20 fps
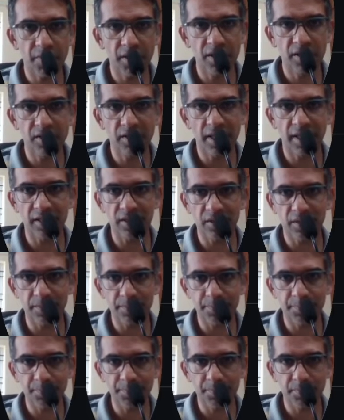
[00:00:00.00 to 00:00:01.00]
it says
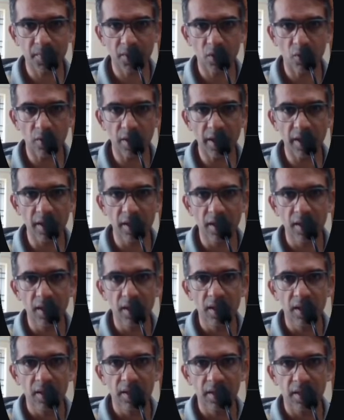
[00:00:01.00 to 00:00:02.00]
okay
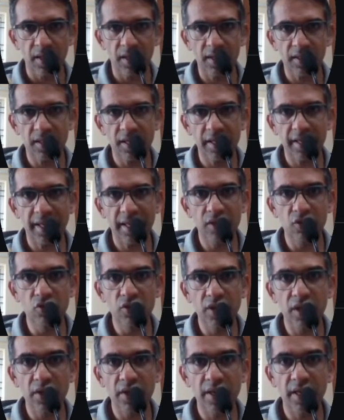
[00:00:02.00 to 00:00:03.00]
then I asked like, can you
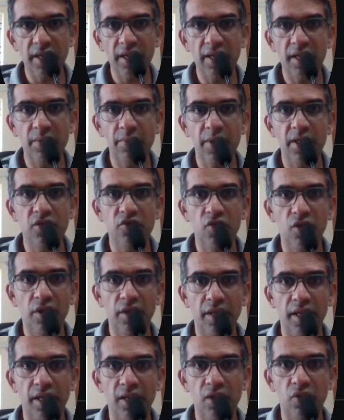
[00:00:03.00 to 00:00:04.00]
generate an image for
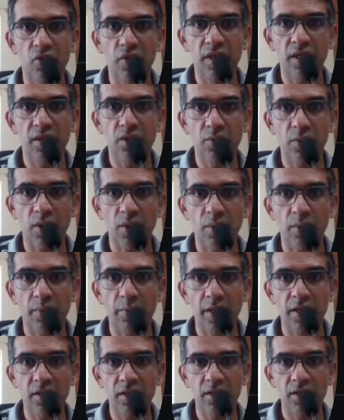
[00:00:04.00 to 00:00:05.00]
n queens problem
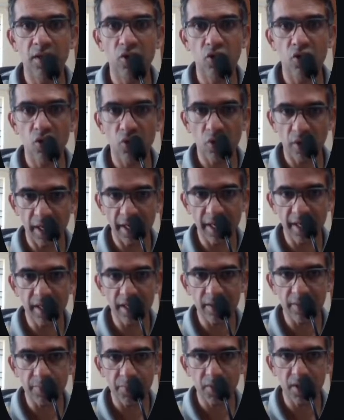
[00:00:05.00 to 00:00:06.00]
n is equal to
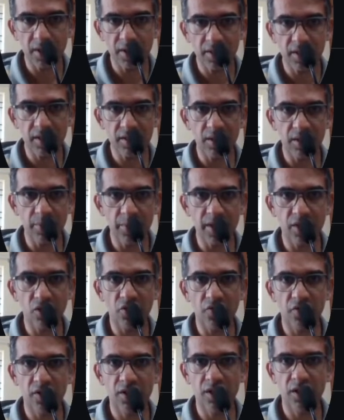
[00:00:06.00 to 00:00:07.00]
8? It says image
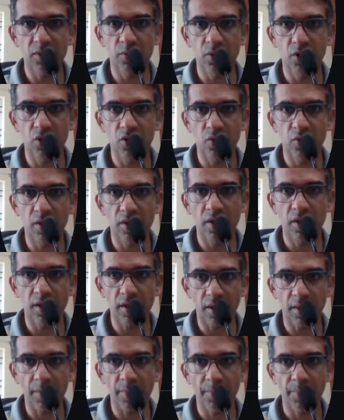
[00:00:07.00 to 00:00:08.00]
of a chessboard over here.
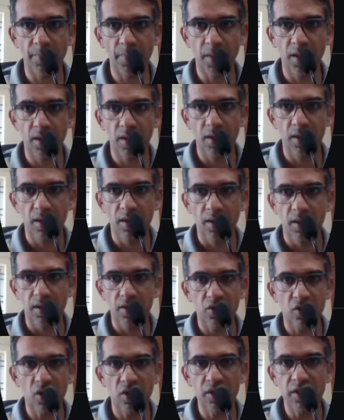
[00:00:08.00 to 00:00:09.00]

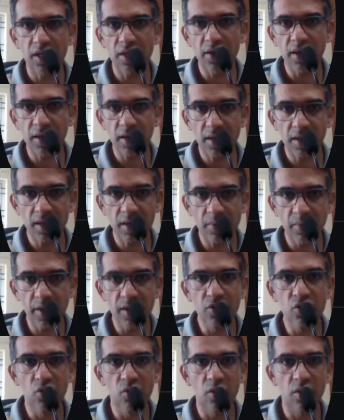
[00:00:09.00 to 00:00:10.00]
It's not generated an
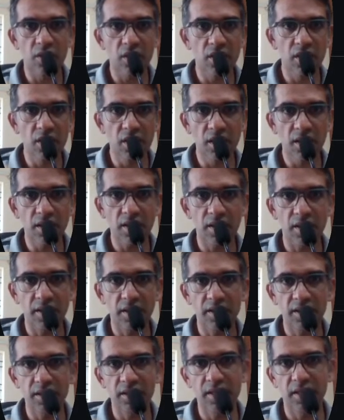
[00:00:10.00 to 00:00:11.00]
image over here. It
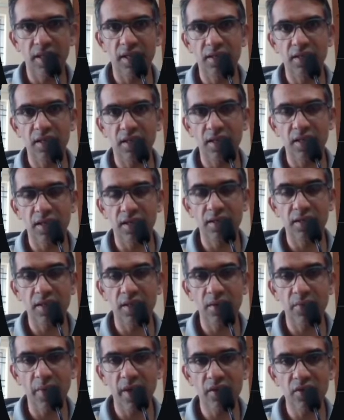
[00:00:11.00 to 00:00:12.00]
just says that here's an
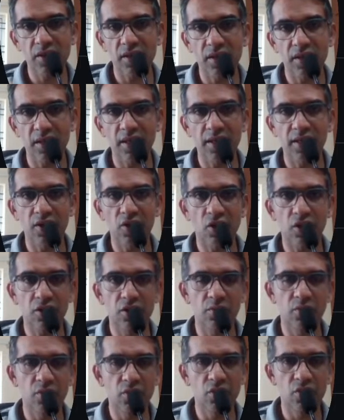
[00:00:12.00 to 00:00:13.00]
image and then it talks
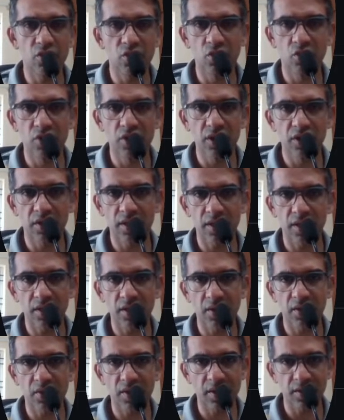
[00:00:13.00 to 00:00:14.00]
about the solutions and
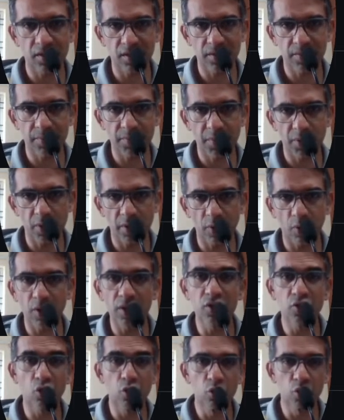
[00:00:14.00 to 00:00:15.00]
other things. Okay,
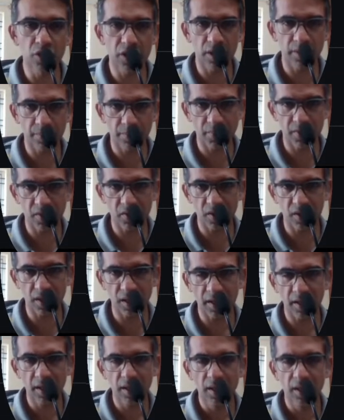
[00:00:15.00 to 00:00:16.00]
one solution
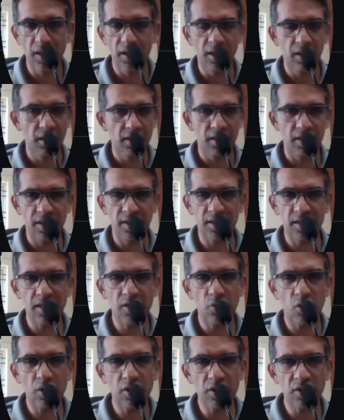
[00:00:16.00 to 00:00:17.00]
basically. Then I was like,
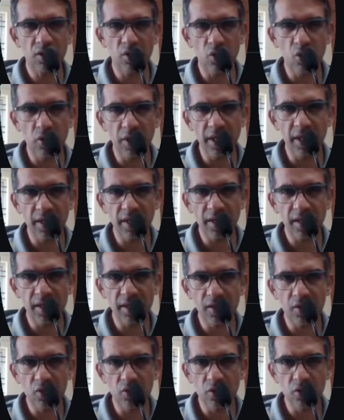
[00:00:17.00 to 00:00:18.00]
what is the coding
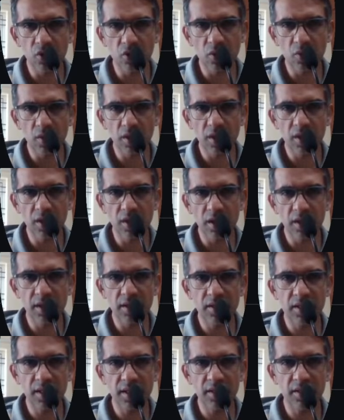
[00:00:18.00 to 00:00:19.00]
technique used over here?
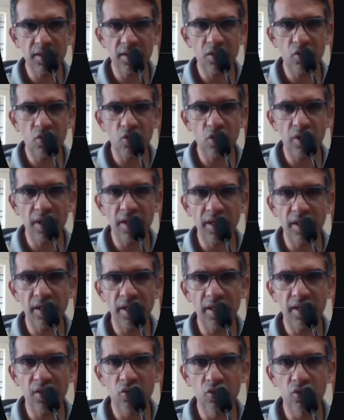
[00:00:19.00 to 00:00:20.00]
It says that the coding
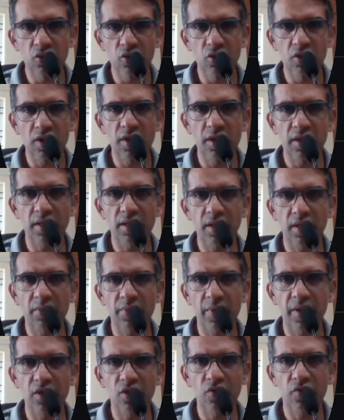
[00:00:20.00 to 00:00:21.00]
technique used to generate the
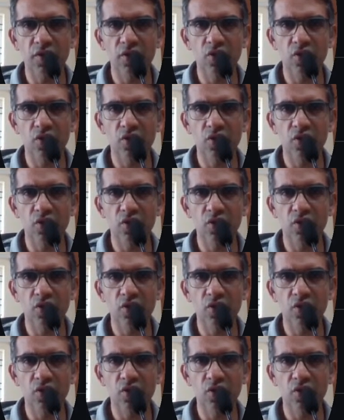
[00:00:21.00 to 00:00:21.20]
image of a